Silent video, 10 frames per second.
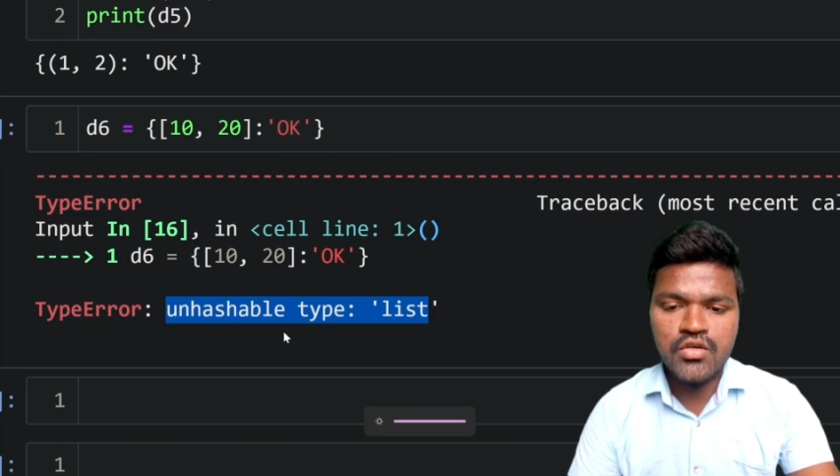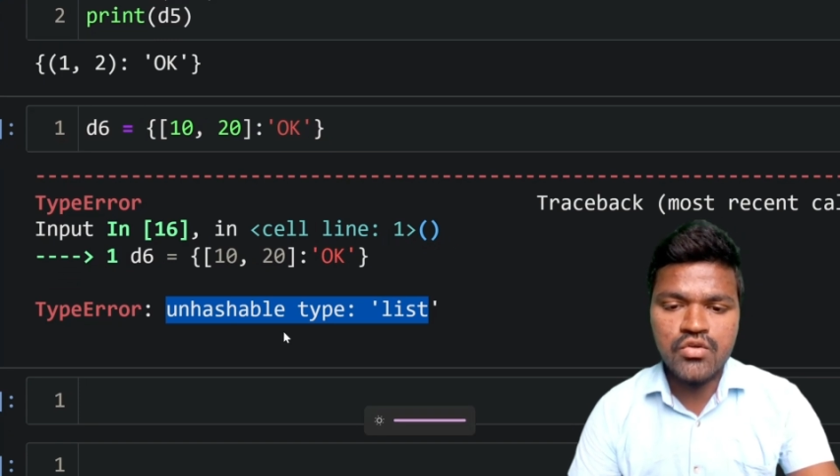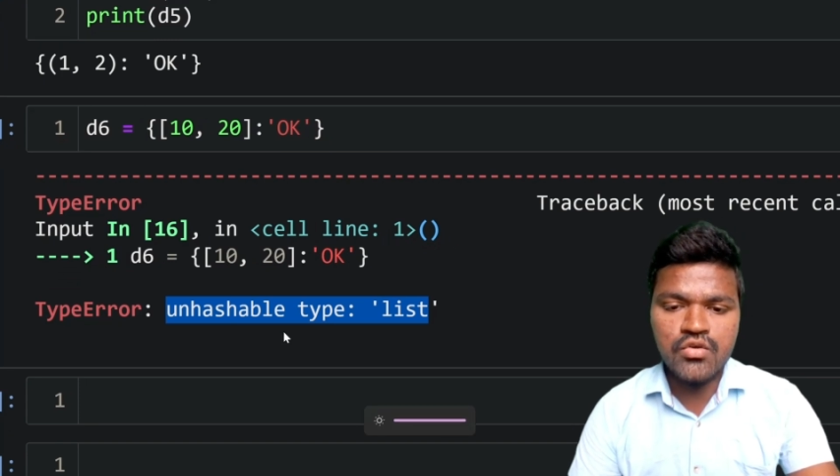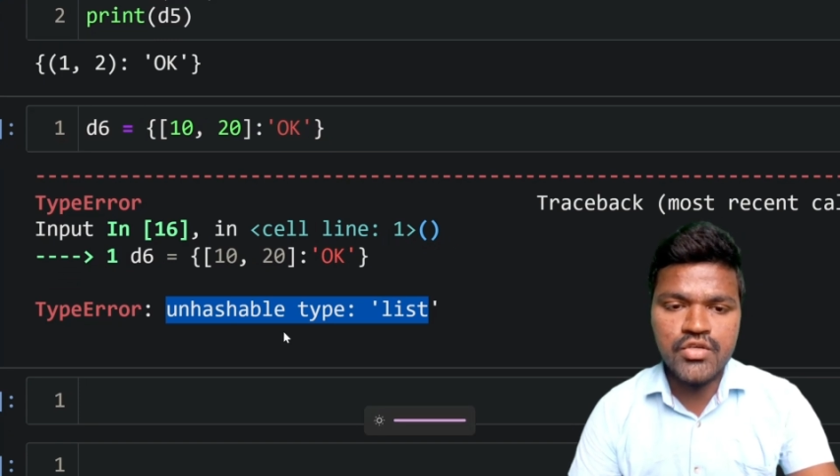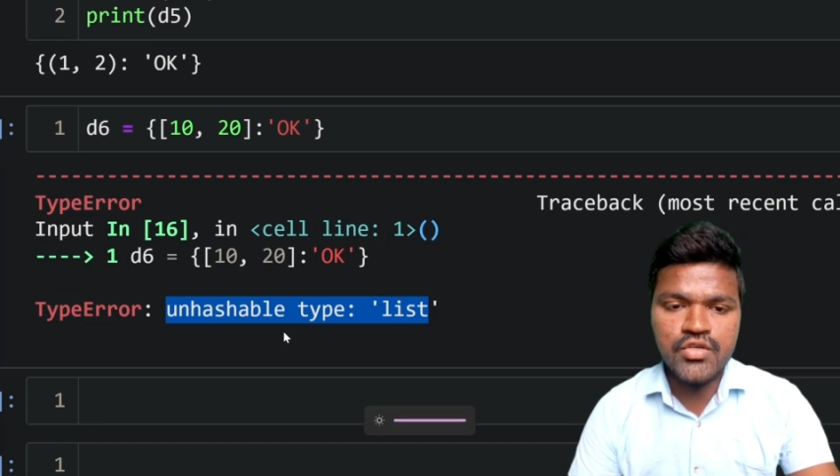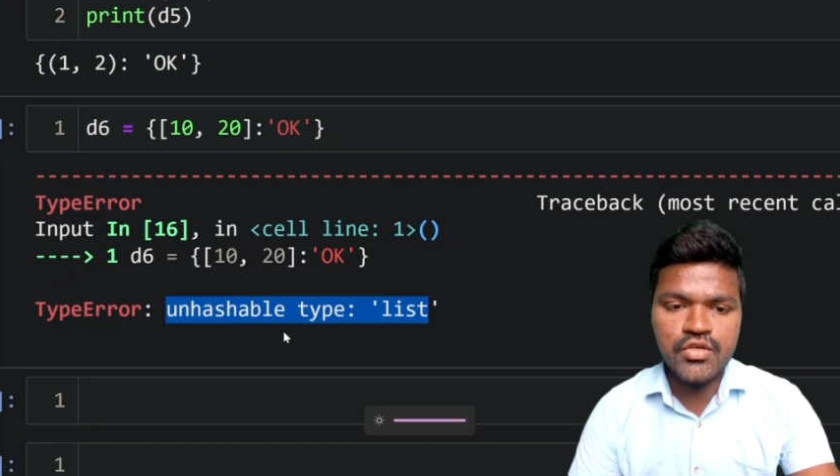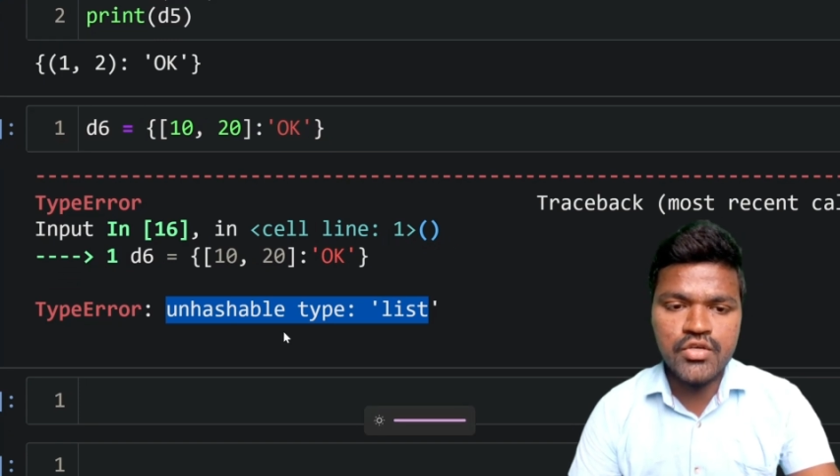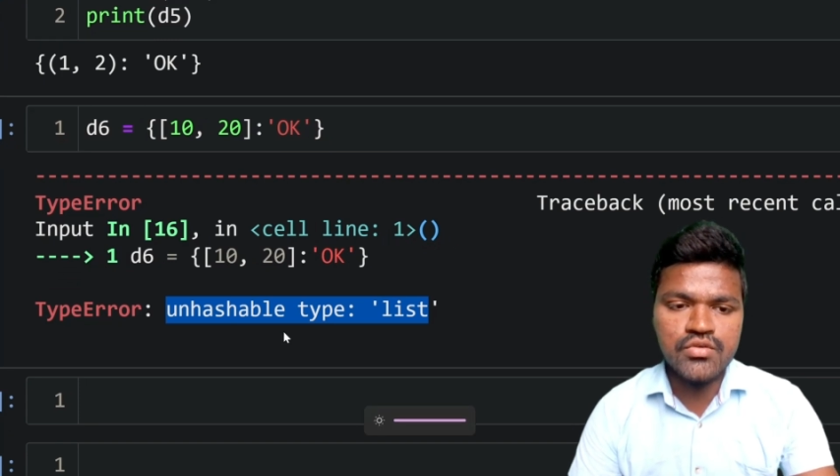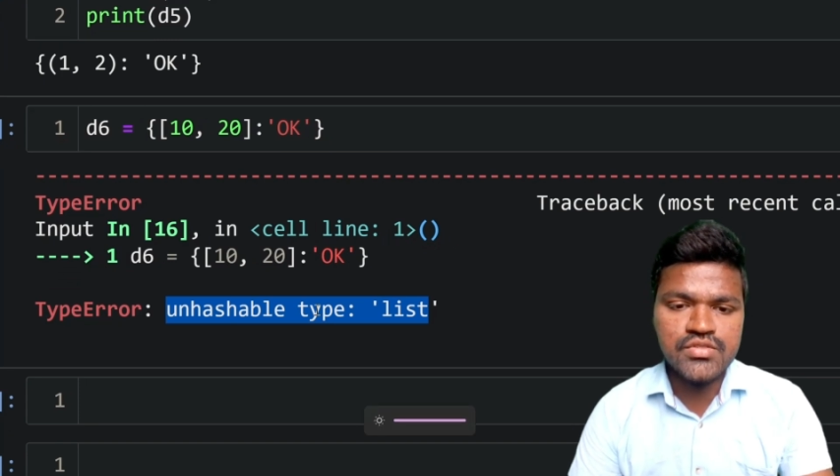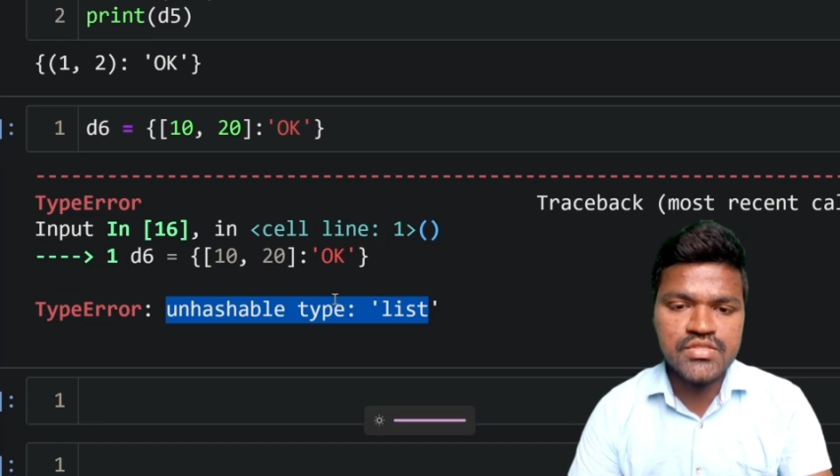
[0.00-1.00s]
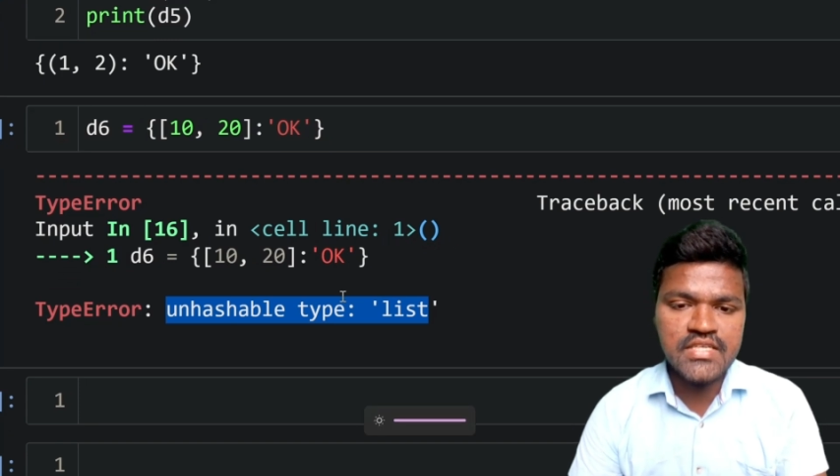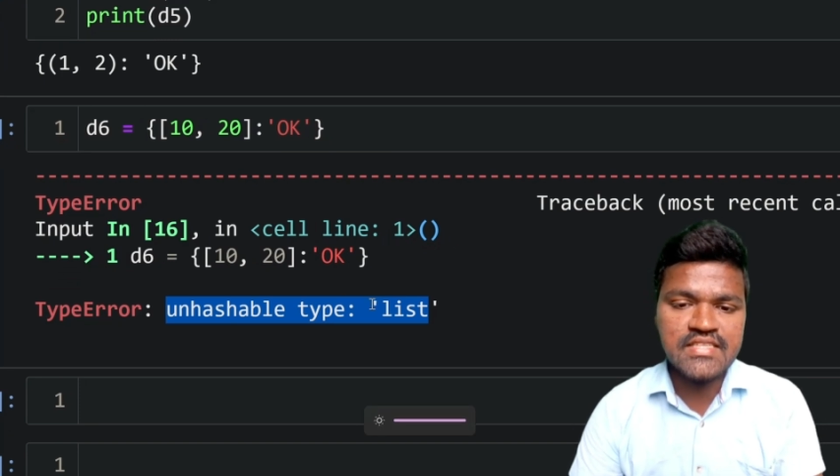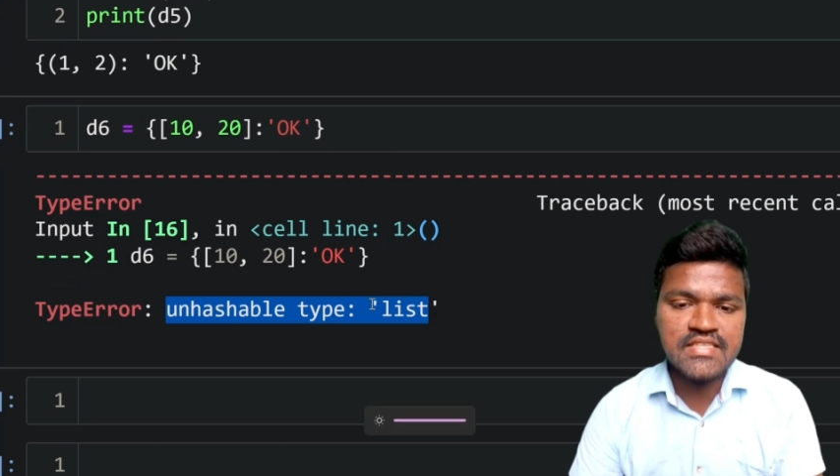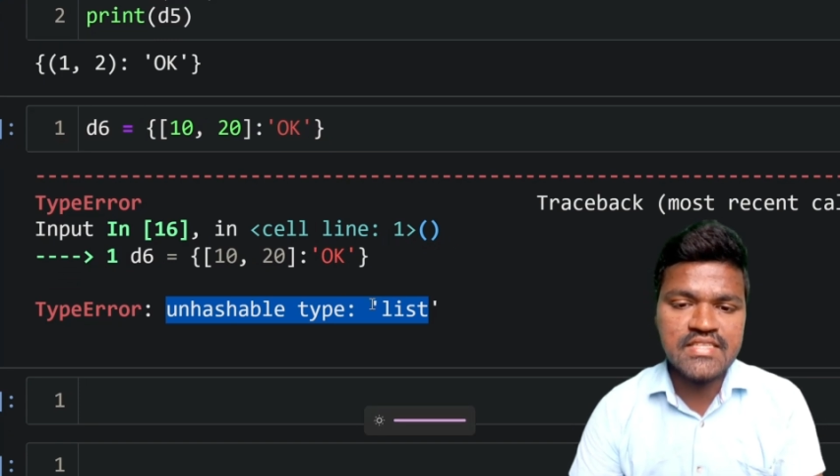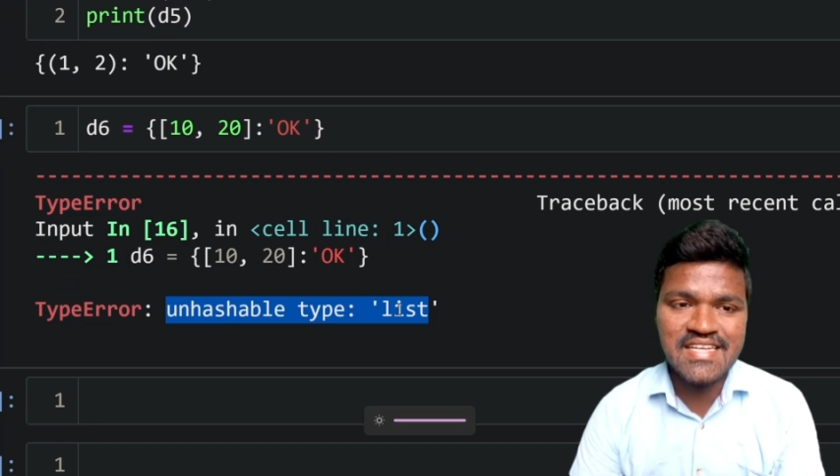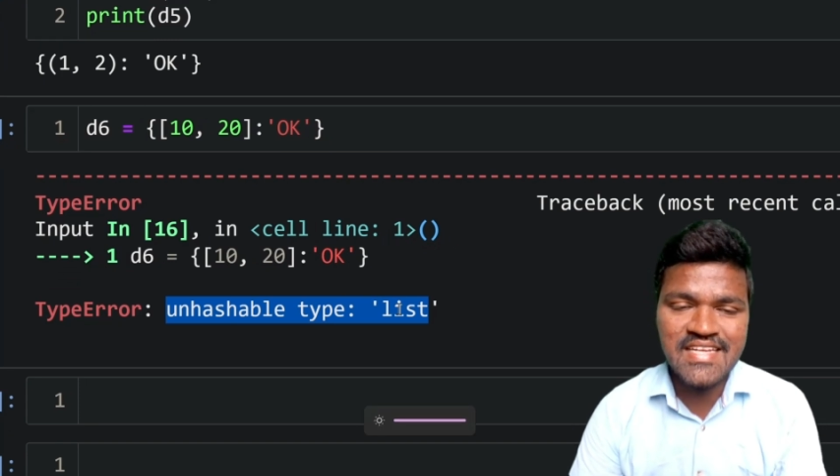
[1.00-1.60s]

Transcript: to use this